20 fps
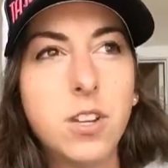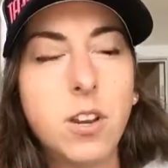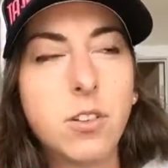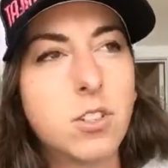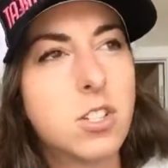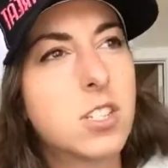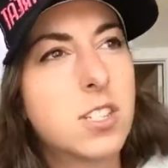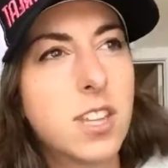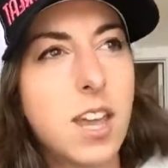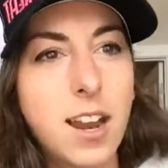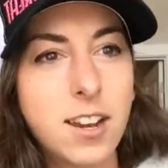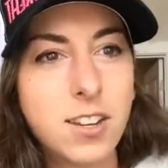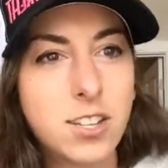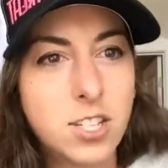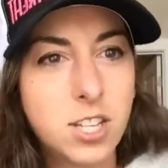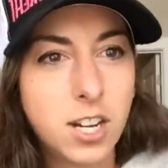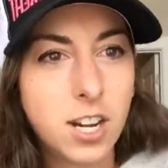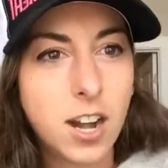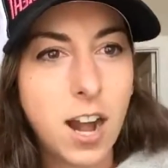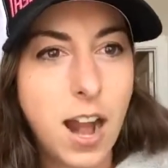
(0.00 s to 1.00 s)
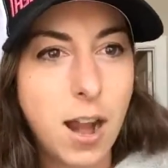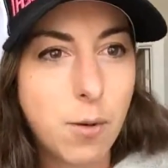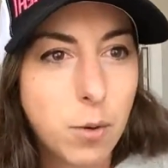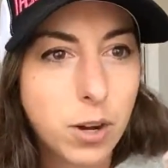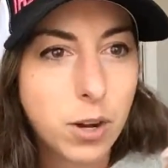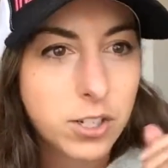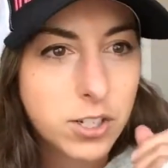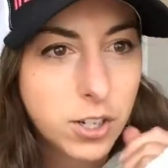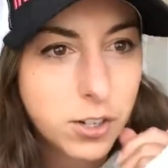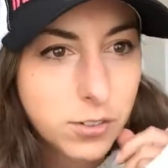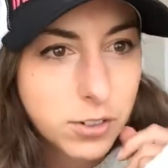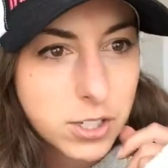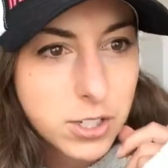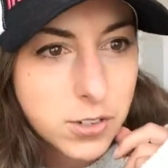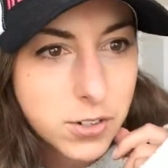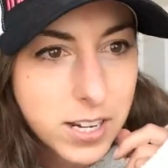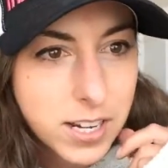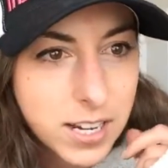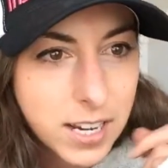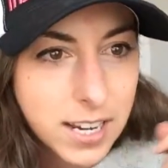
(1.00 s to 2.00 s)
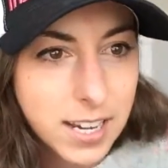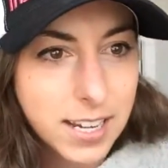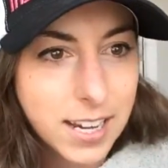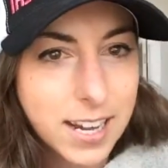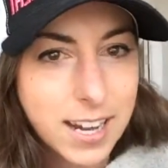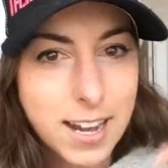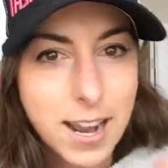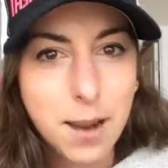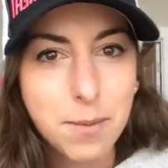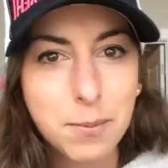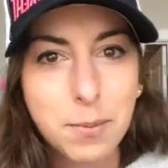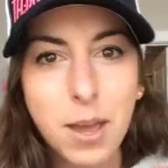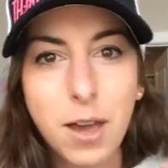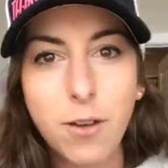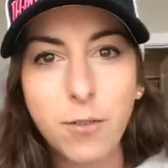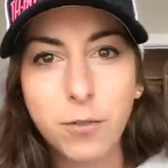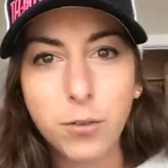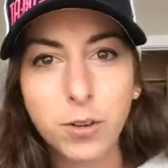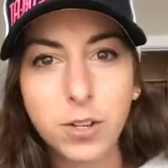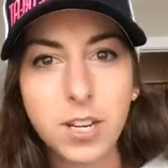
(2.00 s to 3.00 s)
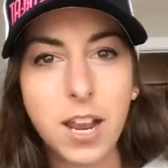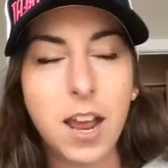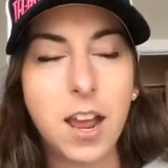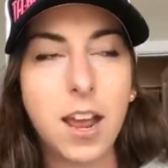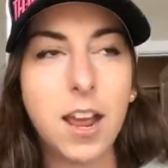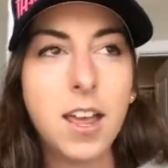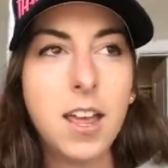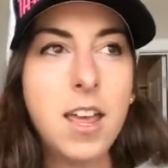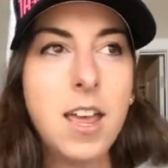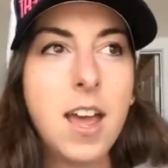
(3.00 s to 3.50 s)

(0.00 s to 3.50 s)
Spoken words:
just last year. I worked her retreat in Anaheim, California.